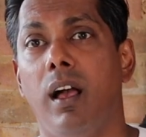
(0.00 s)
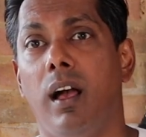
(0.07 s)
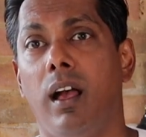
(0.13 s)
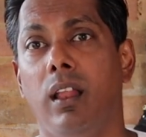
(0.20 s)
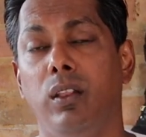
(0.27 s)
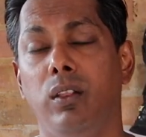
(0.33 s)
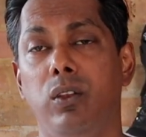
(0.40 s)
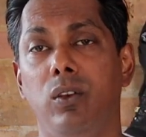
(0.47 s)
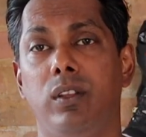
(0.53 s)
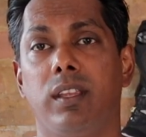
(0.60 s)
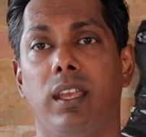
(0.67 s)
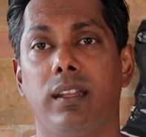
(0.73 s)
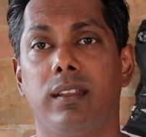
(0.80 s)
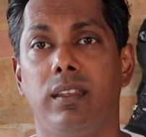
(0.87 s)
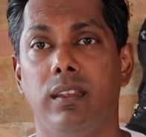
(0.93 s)
I
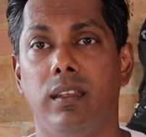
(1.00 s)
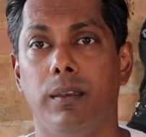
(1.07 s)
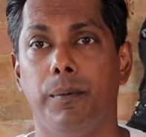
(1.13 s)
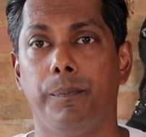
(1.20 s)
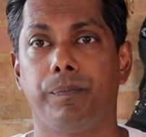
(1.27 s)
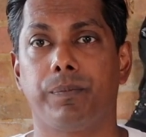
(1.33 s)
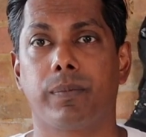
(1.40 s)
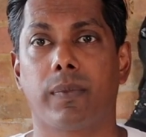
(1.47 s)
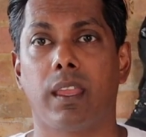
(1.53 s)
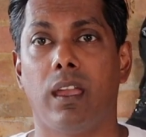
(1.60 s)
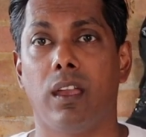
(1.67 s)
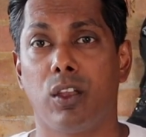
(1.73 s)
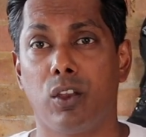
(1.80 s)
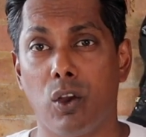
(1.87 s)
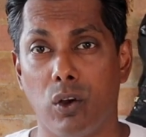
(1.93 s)
looked at
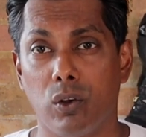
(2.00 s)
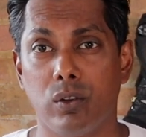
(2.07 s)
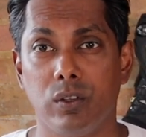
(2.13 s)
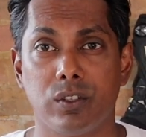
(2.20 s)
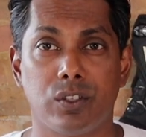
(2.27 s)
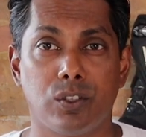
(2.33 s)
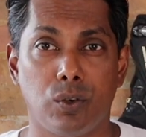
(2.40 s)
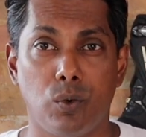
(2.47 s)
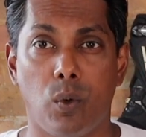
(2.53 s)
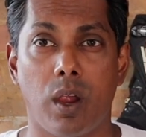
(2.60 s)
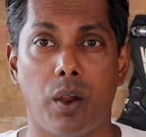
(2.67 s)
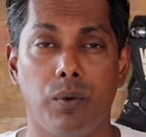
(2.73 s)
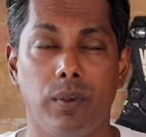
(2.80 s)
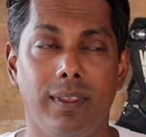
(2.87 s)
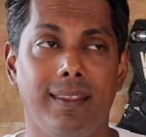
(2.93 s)
goggles to
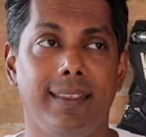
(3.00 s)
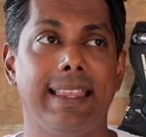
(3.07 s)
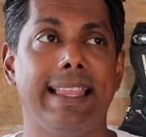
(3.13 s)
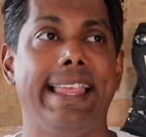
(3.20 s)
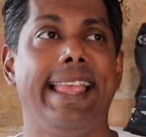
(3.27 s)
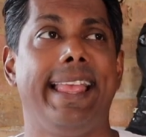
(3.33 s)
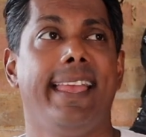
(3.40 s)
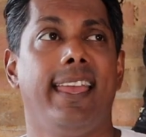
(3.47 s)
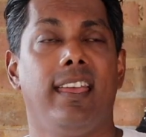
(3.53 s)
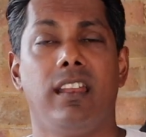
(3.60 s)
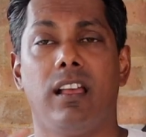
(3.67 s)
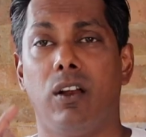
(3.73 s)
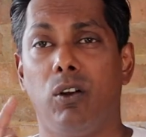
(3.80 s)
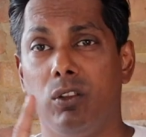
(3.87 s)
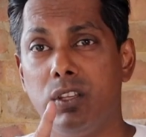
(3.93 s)
wear with it,
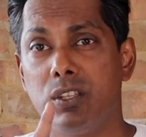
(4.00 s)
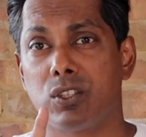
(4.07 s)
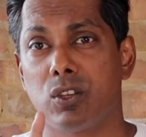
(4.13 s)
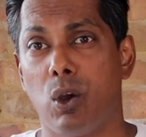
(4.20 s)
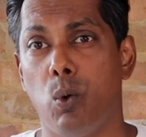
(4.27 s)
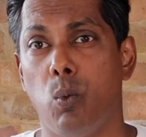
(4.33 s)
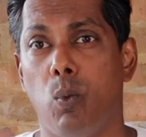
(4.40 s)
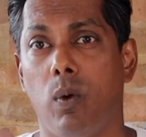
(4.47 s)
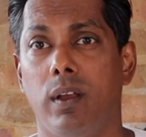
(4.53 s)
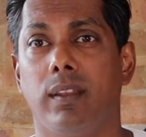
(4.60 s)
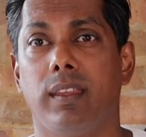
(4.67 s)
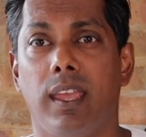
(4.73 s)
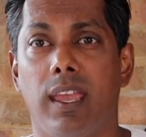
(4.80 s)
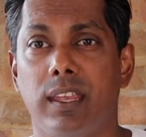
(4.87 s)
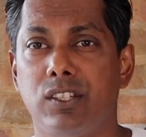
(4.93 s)
and I only saw one
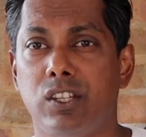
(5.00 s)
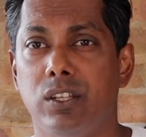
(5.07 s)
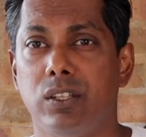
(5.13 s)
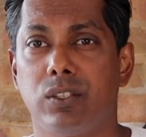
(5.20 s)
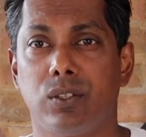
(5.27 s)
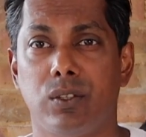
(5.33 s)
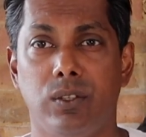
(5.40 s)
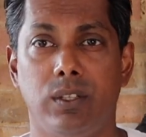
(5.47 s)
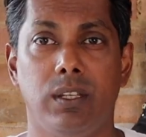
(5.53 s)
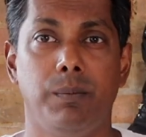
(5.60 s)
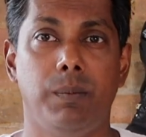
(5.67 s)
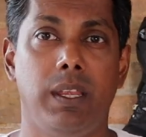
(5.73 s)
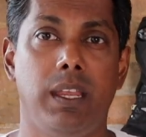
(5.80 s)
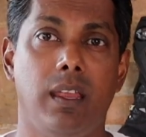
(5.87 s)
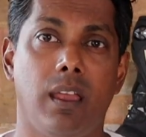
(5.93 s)
that actually suited
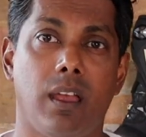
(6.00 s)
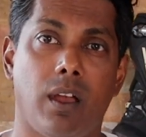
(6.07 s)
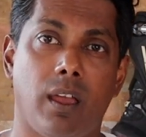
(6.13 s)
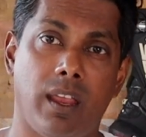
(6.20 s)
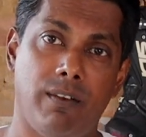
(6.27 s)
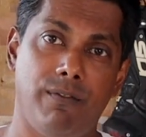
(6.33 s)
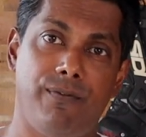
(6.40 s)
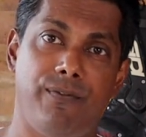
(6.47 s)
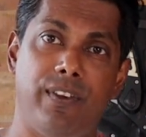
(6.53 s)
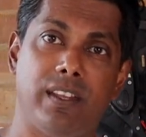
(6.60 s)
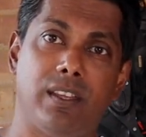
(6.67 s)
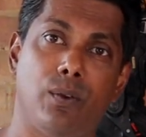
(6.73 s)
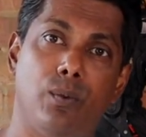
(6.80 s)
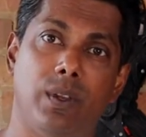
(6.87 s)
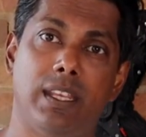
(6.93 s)
me and
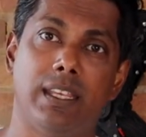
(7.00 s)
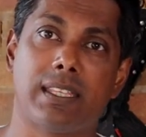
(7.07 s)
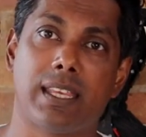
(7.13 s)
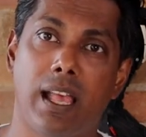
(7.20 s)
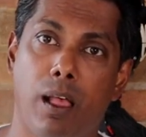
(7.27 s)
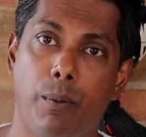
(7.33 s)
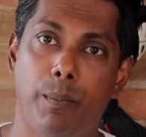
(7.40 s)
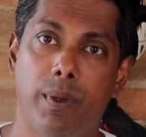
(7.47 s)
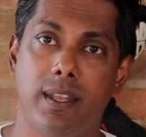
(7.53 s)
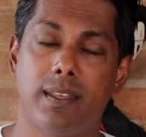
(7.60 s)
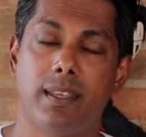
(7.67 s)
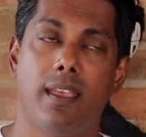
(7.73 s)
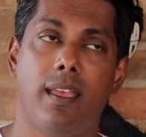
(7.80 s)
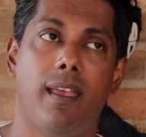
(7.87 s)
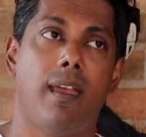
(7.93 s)
fitted with this helmet.
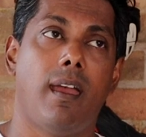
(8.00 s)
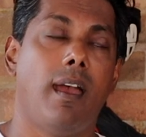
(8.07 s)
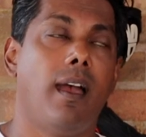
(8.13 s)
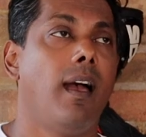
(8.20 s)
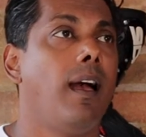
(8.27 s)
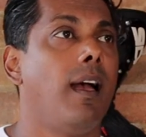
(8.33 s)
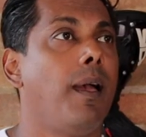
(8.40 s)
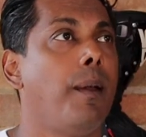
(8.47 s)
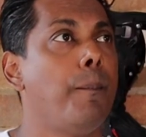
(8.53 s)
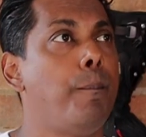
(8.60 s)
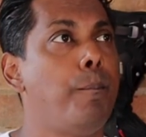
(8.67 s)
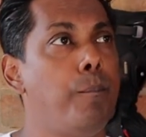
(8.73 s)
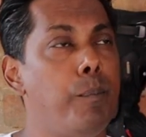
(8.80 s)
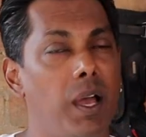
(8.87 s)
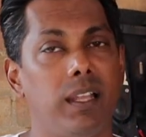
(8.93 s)

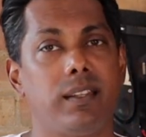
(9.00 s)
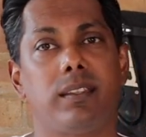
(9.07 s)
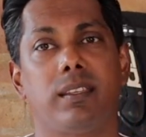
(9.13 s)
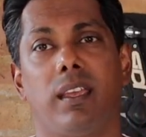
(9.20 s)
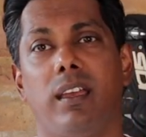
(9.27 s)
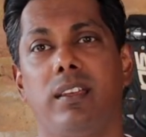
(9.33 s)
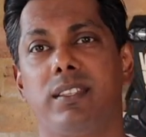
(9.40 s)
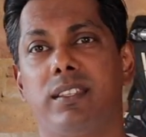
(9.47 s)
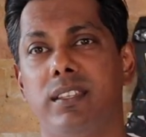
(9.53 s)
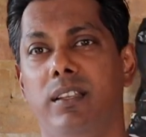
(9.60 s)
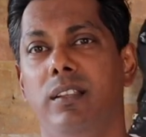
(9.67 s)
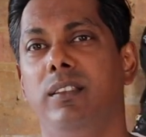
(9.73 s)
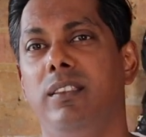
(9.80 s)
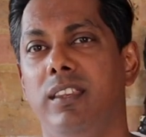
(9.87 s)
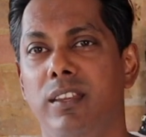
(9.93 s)
But I
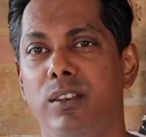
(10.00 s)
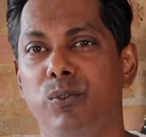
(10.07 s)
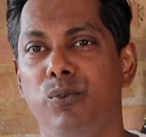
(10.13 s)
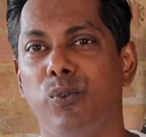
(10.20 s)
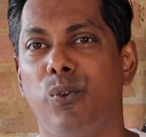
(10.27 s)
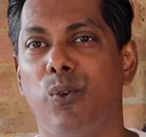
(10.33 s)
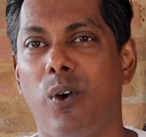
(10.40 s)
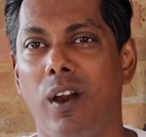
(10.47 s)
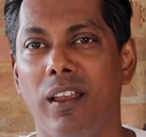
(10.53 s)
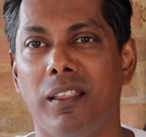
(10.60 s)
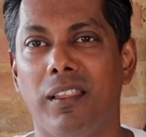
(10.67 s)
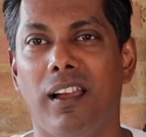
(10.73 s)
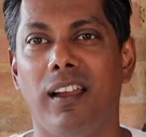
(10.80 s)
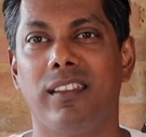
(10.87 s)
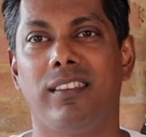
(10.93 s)
still didn't quite
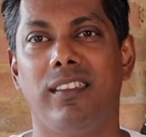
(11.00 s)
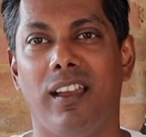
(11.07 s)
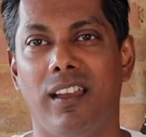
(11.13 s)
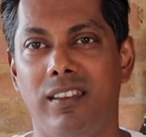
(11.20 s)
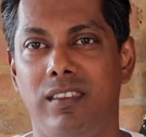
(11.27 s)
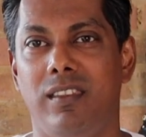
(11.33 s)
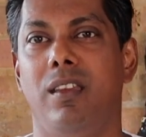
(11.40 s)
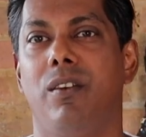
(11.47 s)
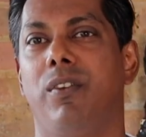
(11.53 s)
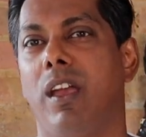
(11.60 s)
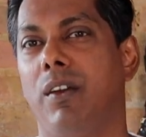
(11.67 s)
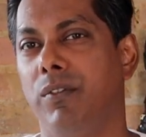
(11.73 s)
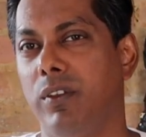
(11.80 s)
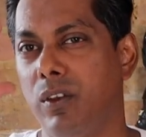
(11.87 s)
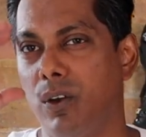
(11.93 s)
like the idea of
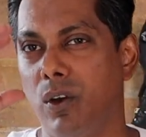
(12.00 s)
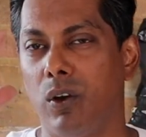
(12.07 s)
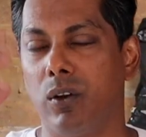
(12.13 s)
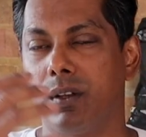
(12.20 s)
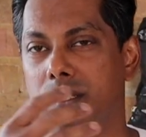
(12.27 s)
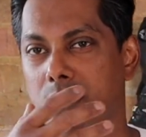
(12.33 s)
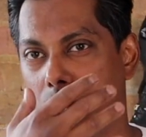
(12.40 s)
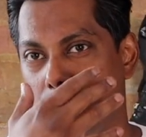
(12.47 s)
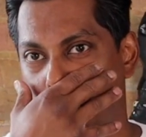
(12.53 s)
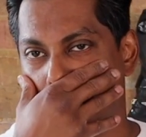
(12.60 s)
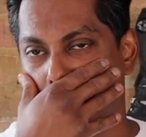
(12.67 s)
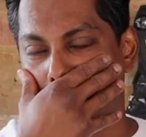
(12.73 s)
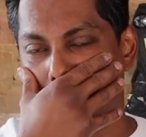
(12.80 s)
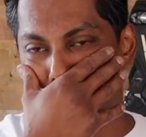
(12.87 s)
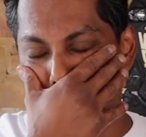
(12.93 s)
having goggles and
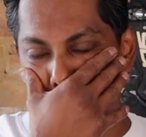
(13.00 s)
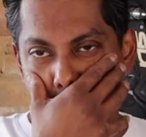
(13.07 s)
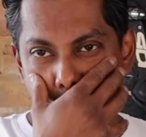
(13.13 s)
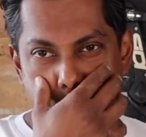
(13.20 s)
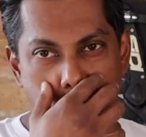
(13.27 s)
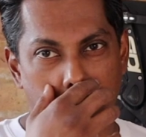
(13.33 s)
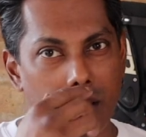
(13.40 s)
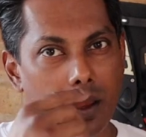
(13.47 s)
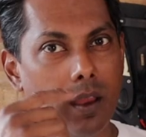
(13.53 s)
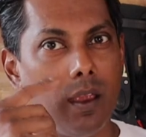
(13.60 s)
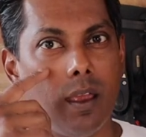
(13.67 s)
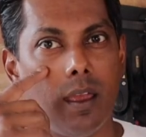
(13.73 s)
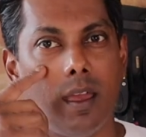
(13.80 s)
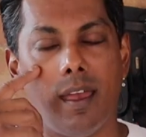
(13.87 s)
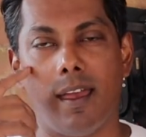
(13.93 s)
putting the pressure
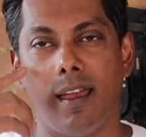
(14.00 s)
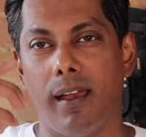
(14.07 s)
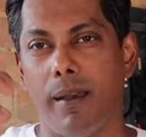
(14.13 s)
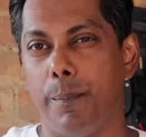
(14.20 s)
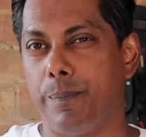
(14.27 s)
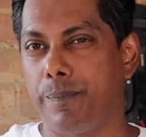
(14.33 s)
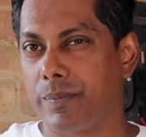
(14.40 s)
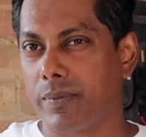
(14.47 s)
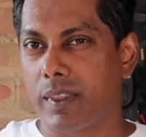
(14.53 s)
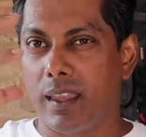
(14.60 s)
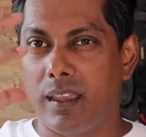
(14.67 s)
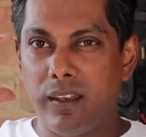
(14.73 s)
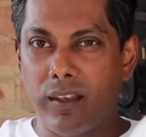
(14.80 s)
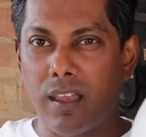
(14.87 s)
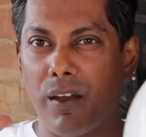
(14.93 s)

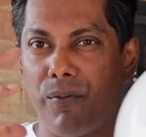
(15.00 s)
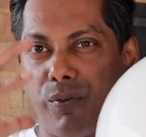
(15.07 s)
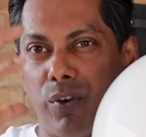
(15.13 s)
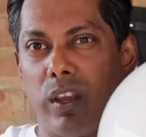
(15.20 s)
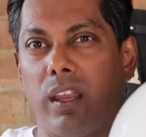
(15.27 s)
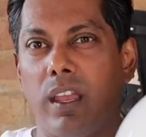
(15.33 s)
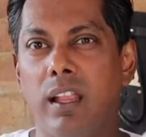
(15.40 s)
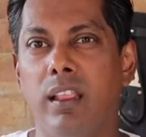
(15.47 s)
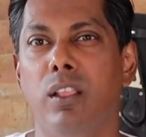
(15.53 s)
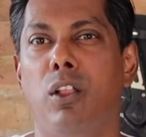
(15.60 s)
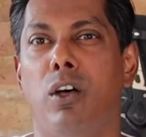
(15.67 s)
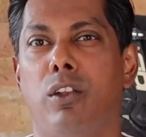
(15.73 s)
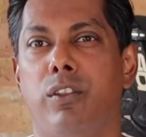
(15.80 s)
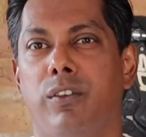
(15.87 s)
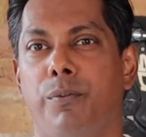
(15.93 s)
and covering a
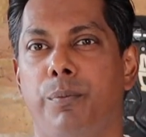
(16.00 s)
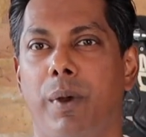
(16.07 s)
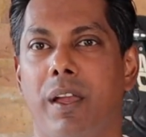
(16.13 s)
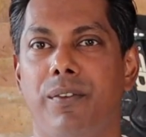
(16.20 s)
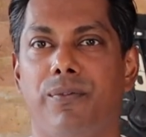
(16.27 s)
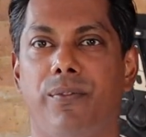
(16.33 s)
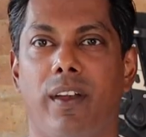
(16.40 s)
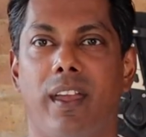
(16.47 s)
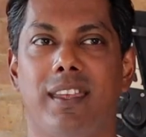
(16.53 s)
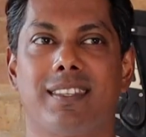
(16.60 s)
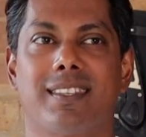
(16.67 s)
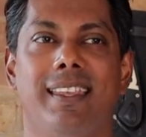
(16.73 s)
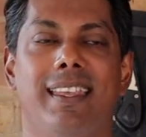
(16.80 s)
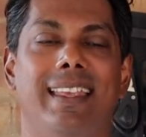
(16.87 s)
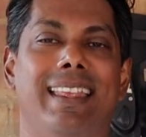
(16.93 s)
lot of my
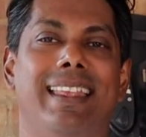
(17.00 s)
face.